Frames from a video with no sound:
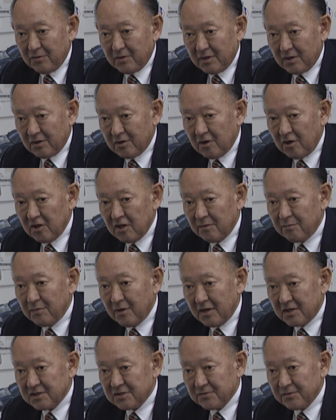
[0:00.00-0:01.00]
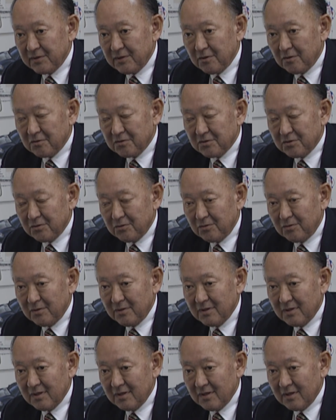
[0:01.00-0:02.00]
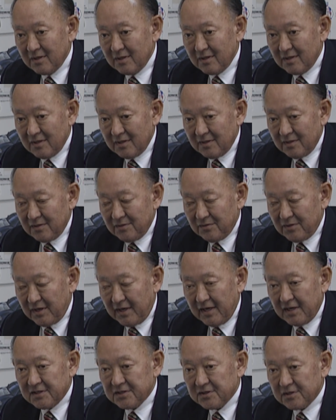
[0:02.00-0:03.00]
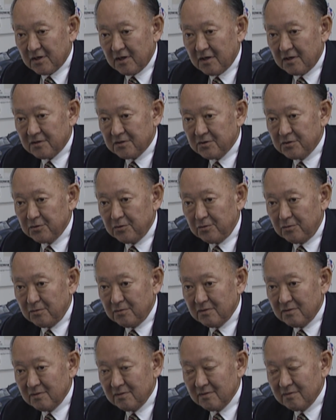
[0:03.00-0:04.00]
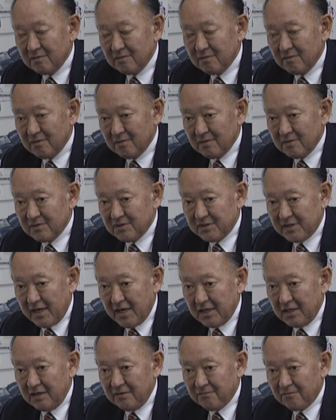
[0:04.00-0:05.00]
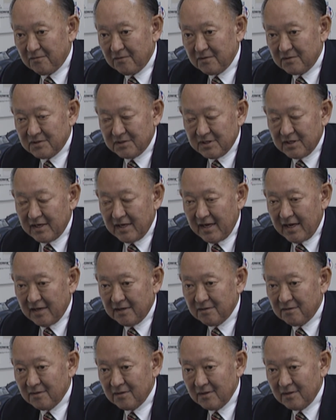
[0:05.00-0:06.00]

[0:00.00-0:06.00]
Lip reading: call the Boss 302 the SR2, standing for Sedan